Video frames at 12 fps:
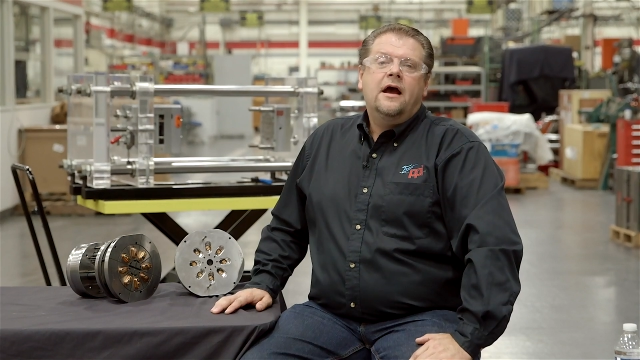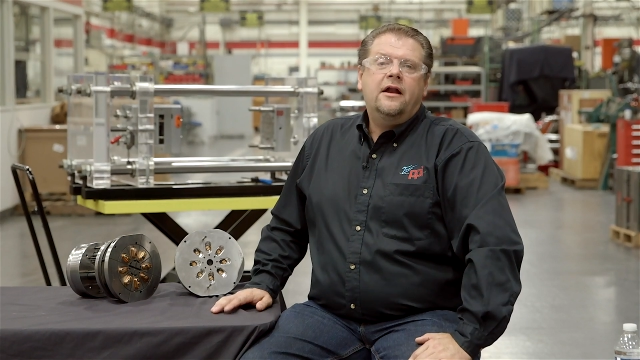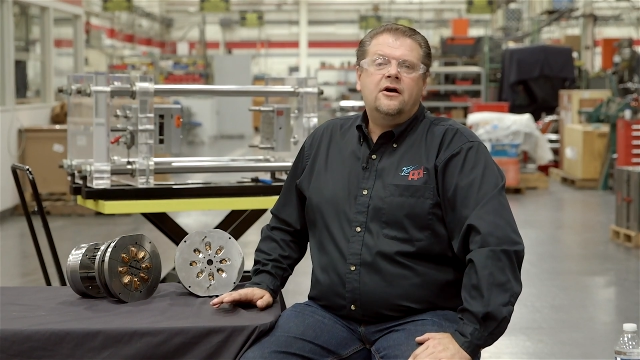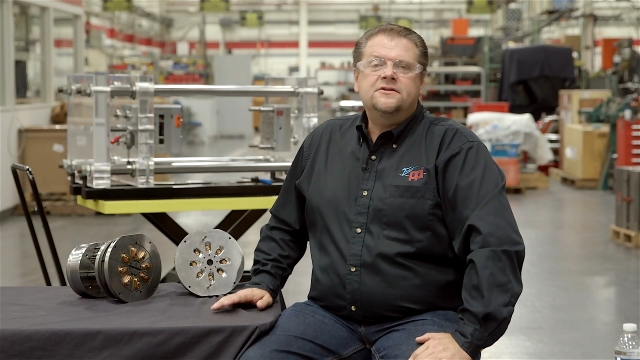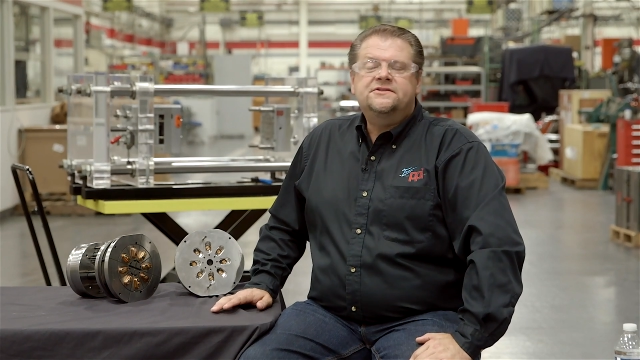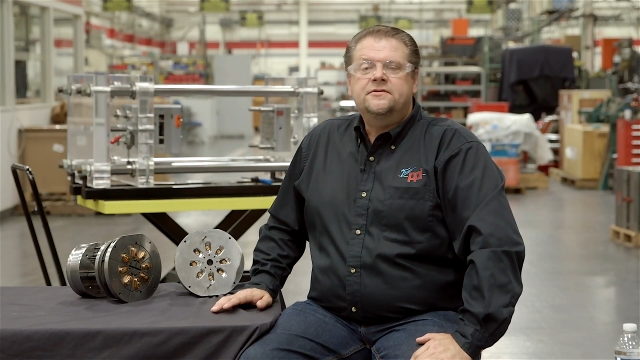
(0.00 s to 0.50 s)
I'd
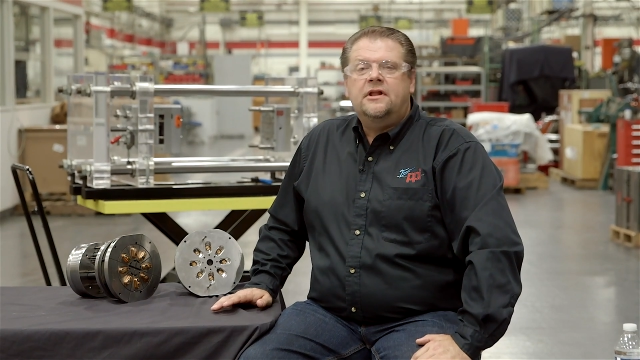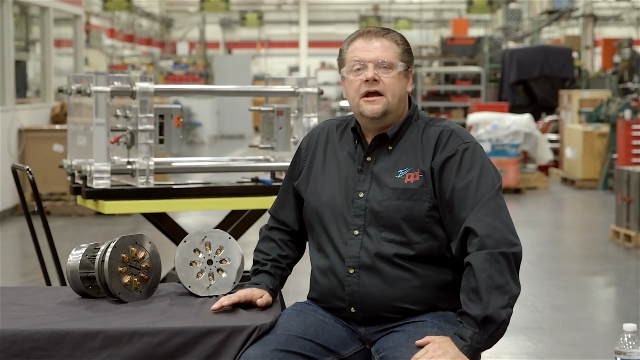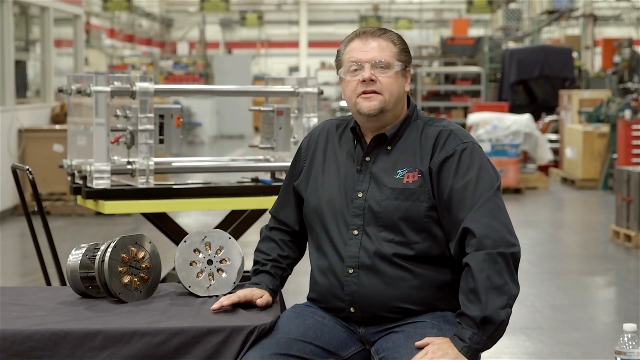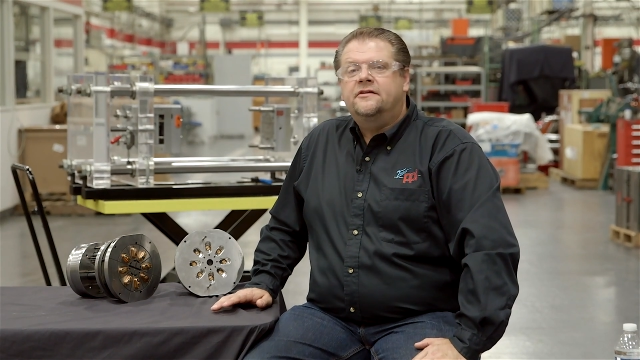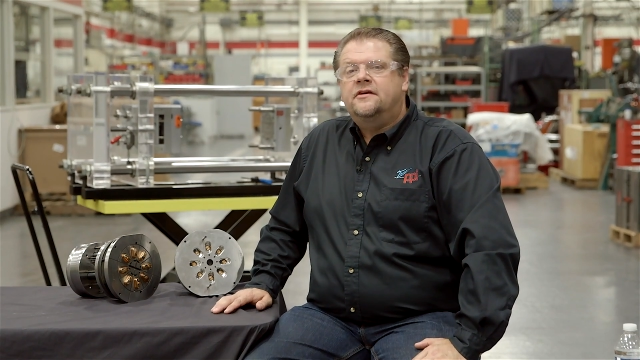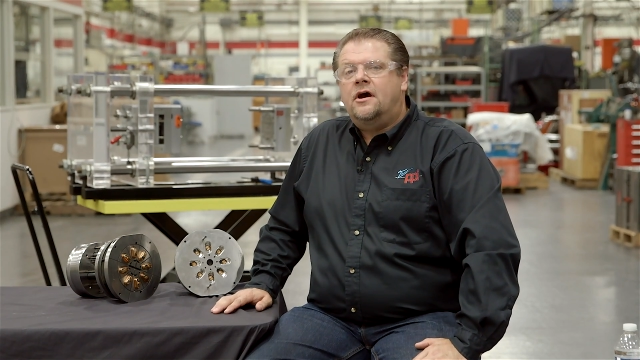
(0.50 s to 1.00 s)
also
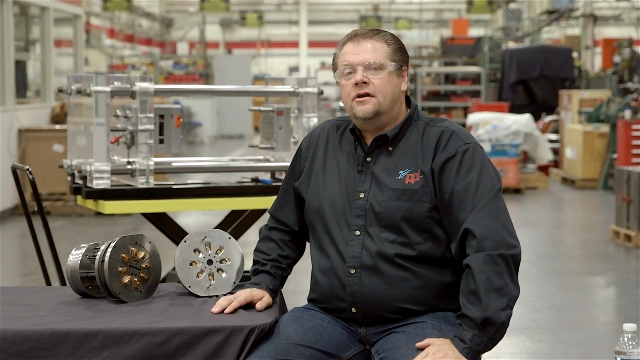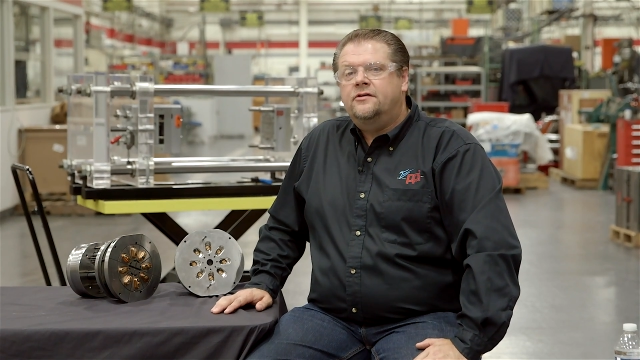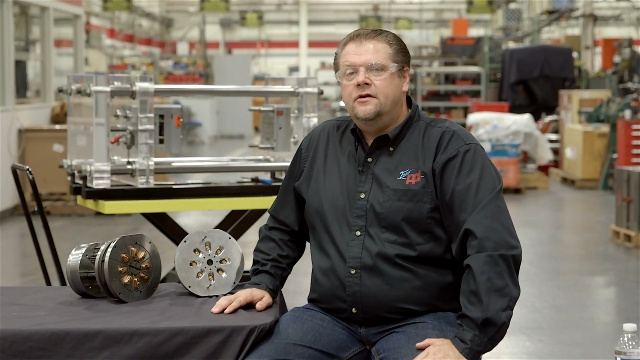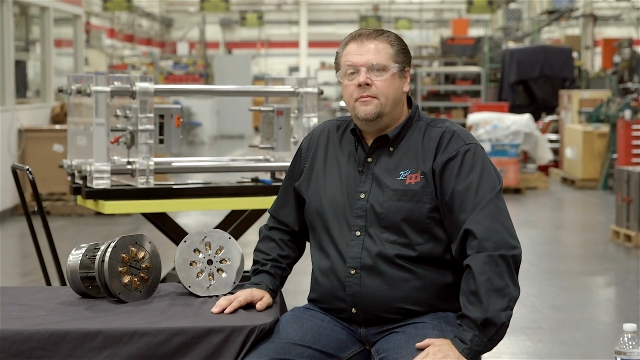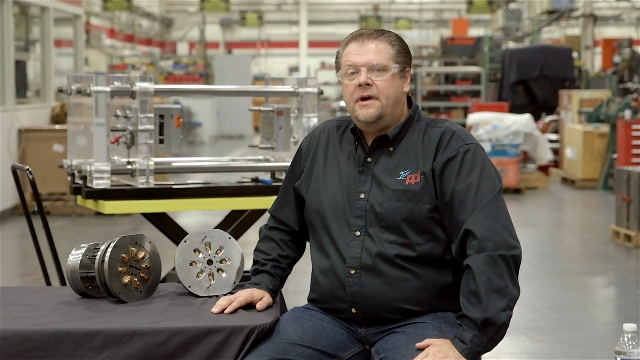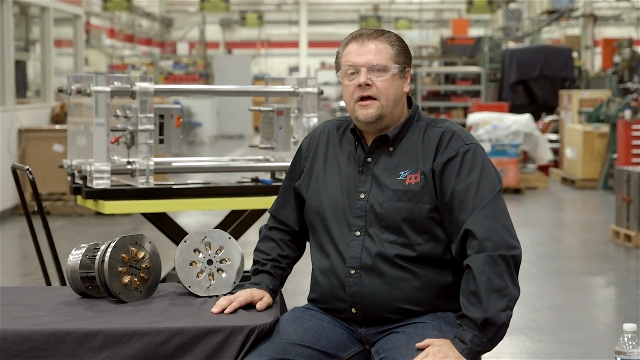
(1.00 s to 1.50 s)
like to talk
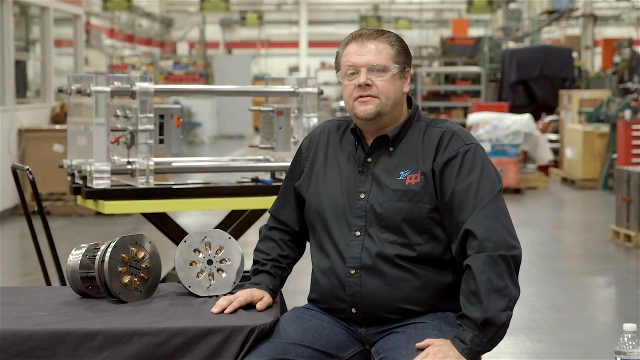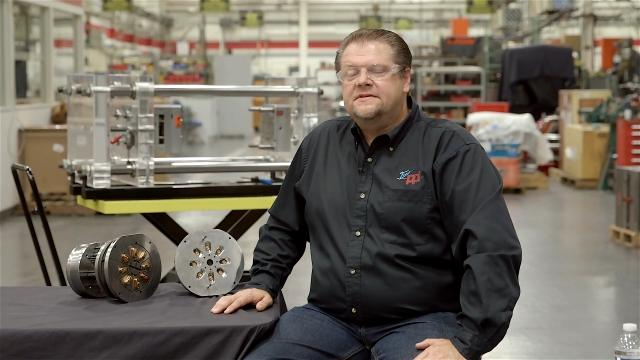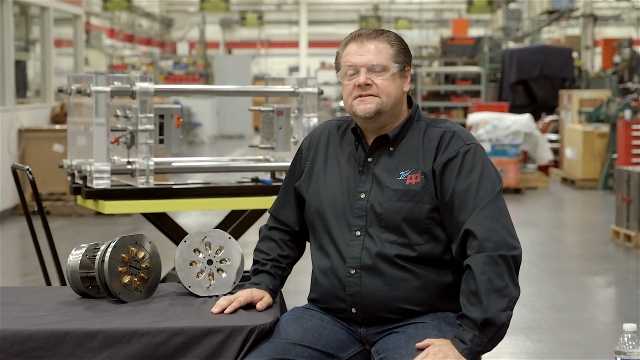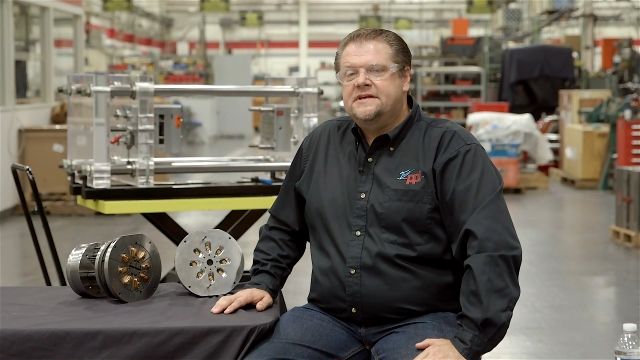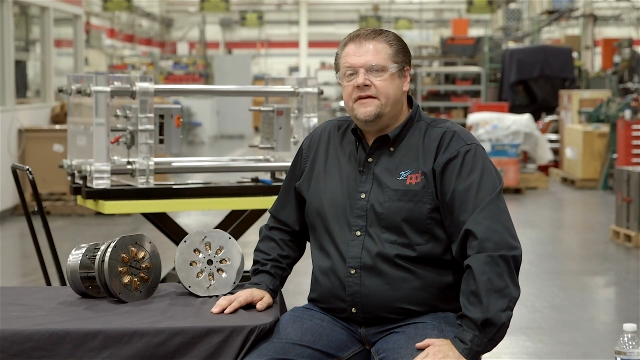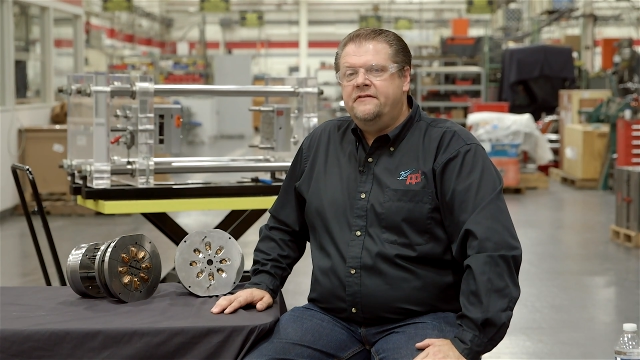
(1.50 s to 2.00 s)
to you about the
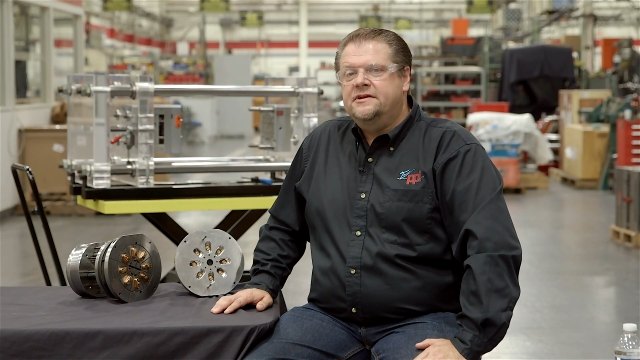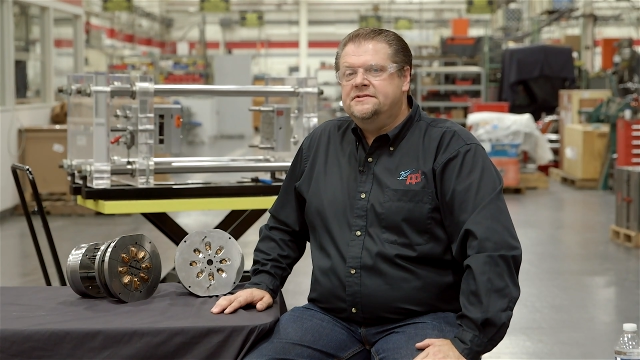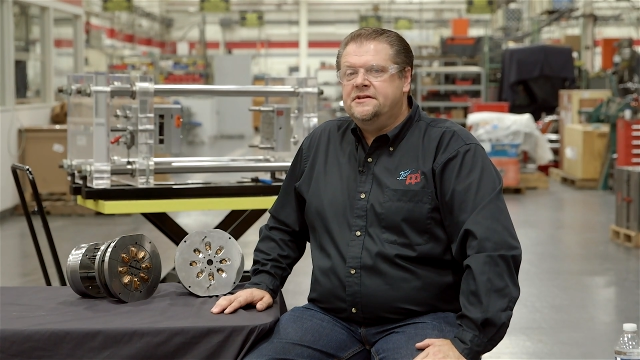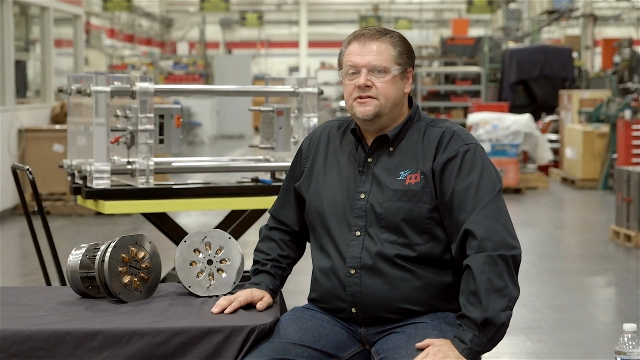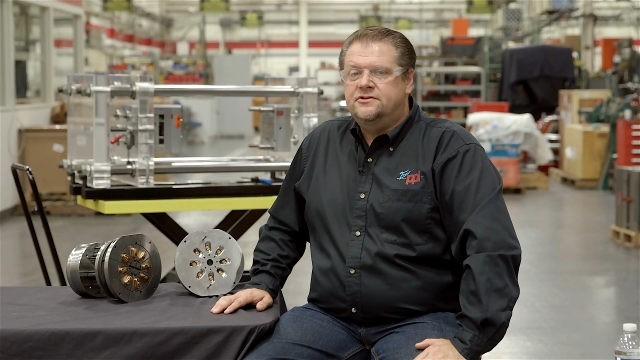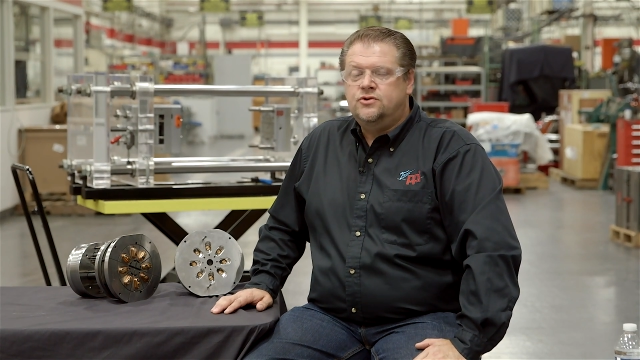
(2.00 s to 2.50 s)

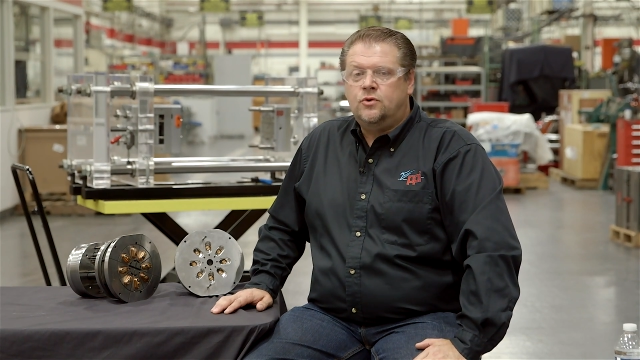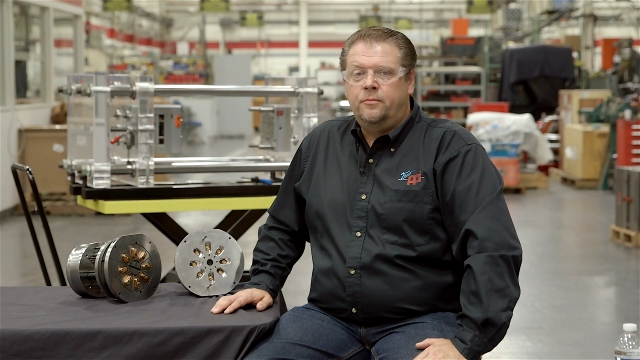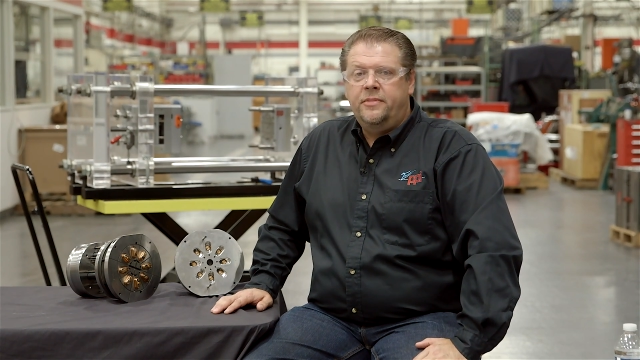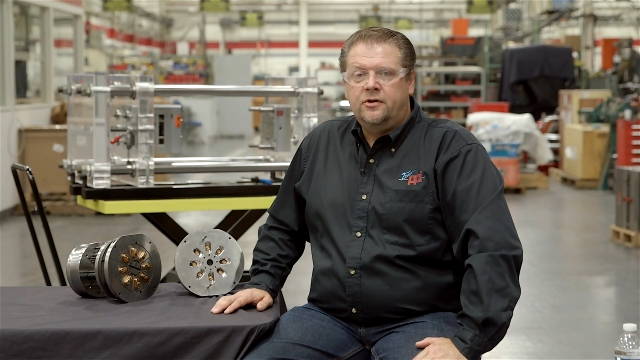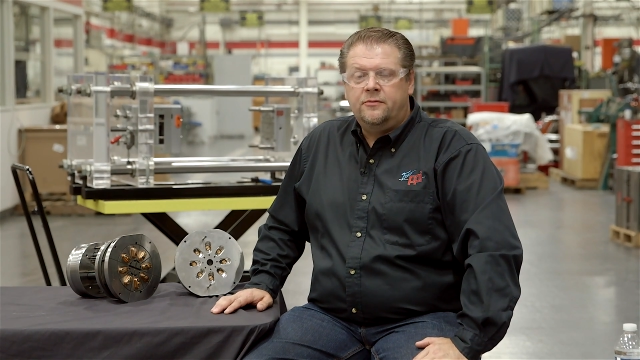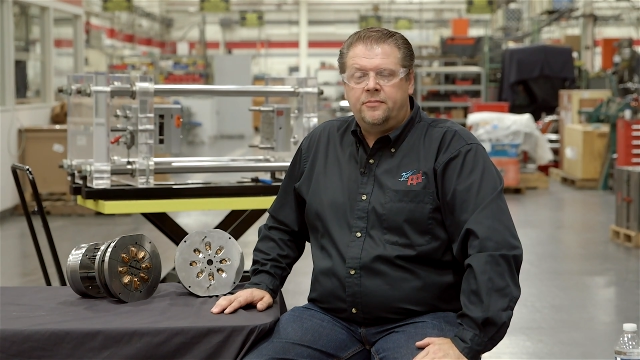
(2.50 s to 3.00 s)
savings in the tool
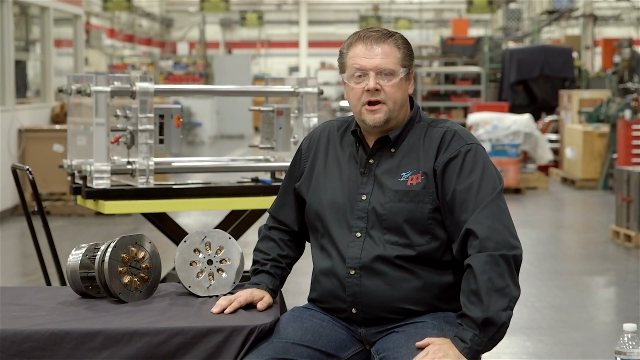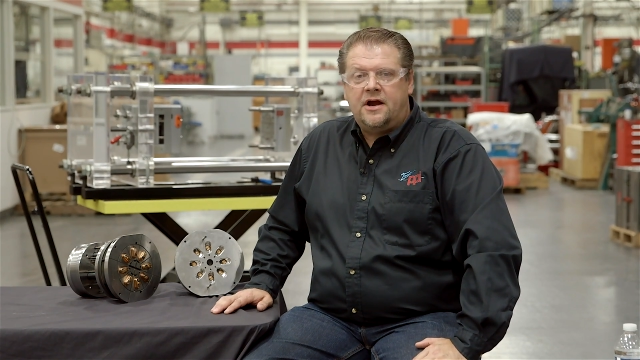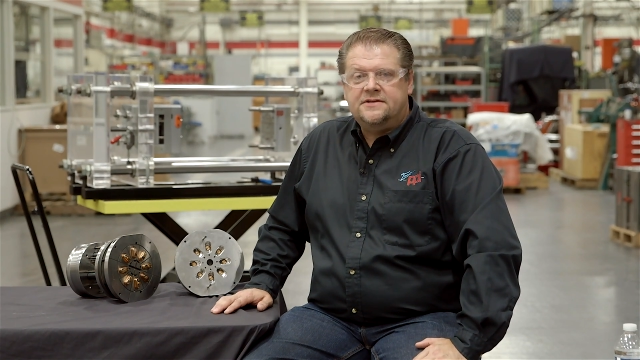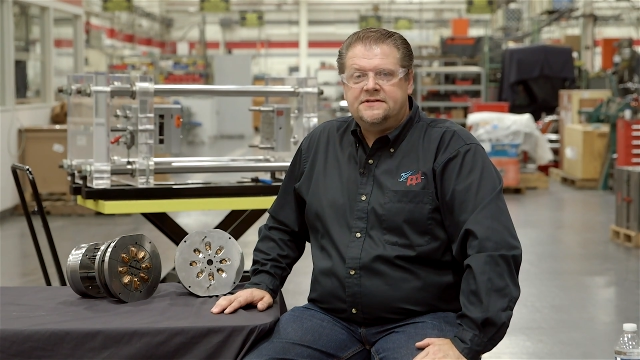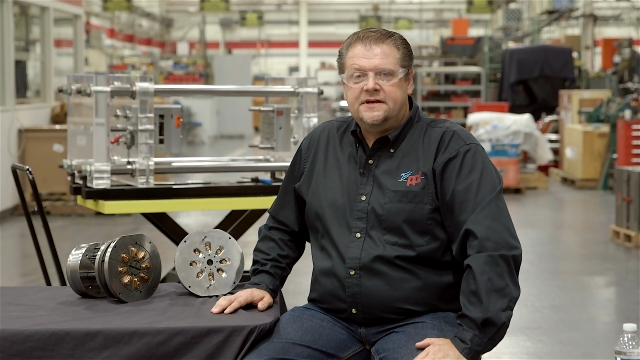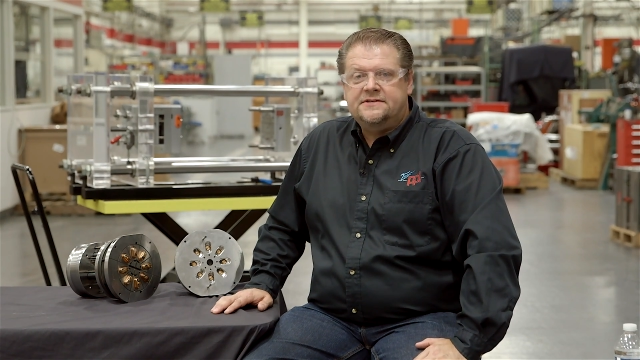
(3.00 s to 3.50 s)
build
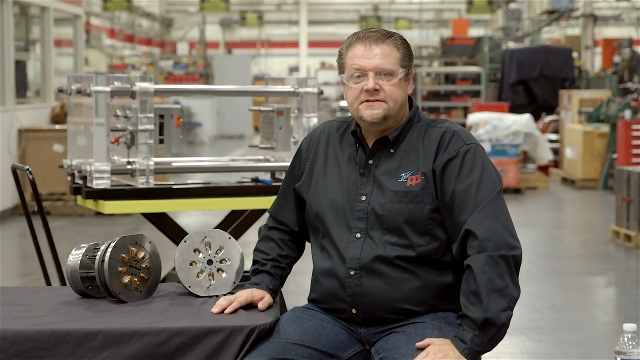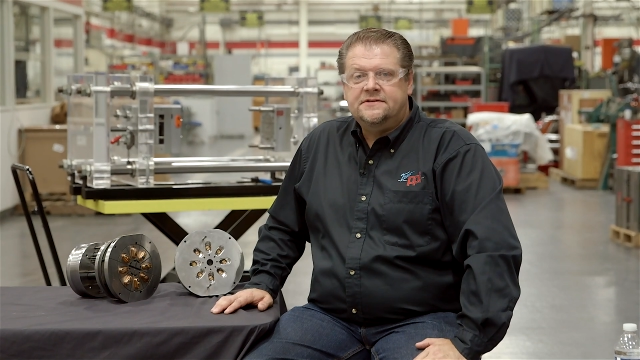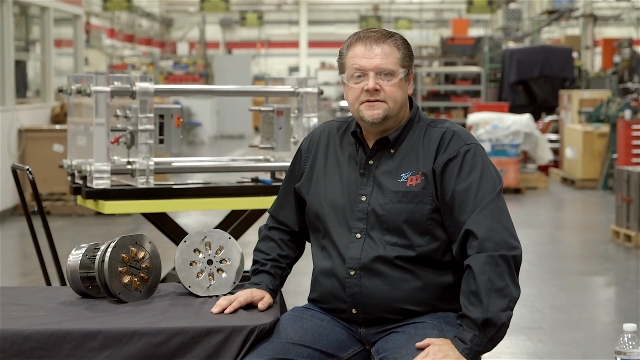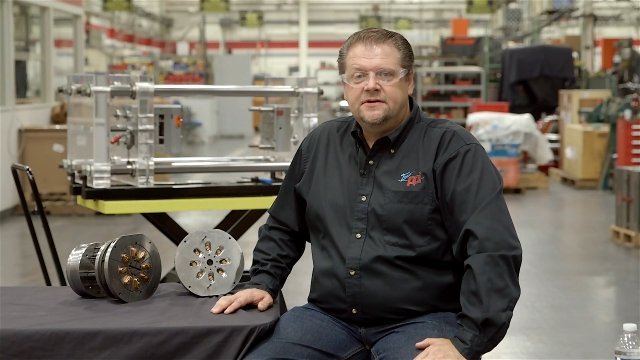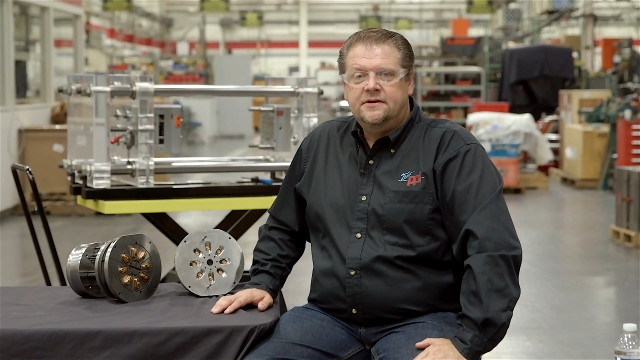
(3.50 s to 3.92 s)
process.